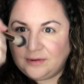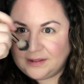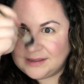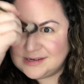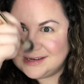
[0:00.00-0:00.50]

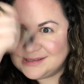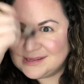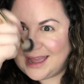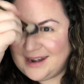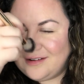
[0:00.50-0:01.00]
really
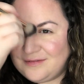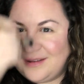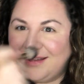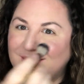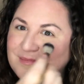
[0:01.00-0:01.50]
just kind of
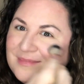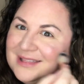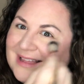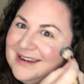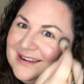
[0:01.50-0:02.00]

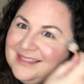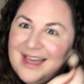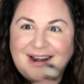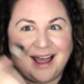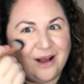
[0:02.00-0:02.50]
blending
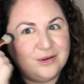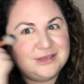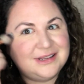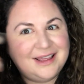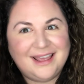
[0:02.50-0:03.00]
that
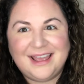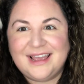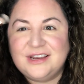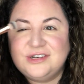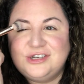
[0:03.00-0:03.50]
out.
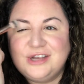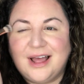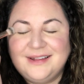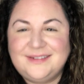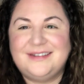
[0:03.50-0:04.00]
It
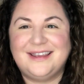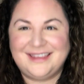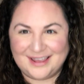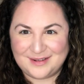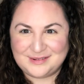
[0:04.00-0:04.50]
just
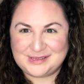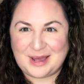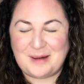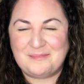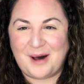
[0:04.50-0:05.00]
gives
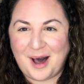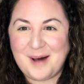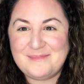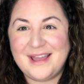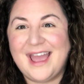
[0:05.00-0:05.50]
a
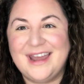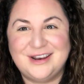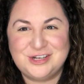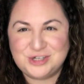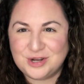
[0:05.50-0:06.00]
pop and
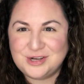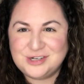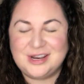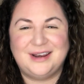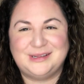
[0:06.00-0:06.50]
a
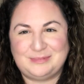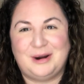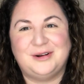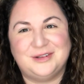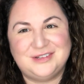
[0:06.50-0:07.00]
zhuzh and a
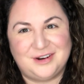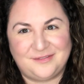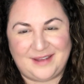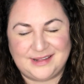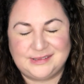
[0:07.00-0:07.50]
sparkle to your
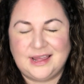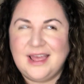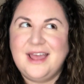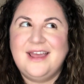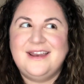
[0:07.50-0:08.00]
face.
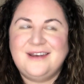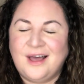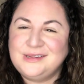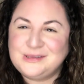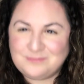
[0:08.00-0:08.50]

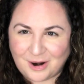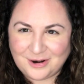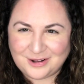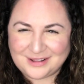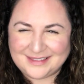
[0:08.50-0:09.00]
Not
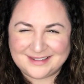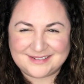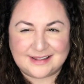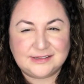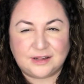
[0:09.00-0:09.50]
sparkle in the
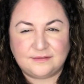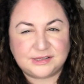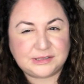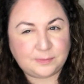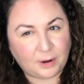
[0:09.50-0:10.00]
sense of
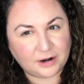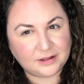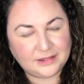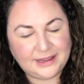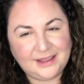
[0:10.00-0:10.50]

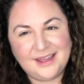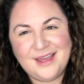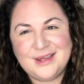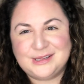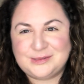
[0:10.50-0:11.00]
sparkly,
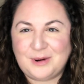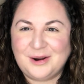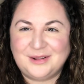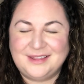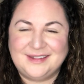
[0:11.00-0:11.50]

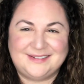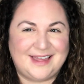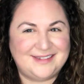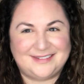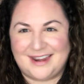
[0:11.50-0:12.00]
sparkle in the
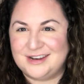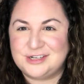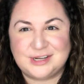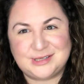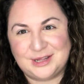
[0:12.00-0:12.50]
sense that it's
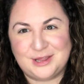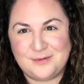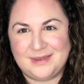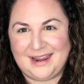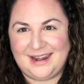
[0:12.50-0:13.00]
just
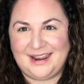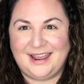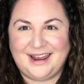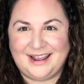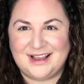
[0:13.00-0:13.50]

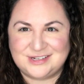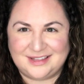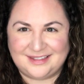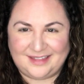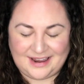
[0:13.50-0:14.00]
illuminating and
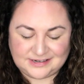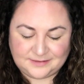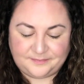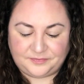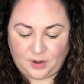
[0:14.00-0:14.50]
catching the light.
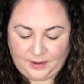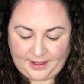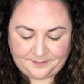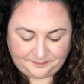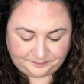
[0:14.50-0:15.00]

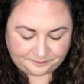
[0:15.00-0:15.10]
Okay.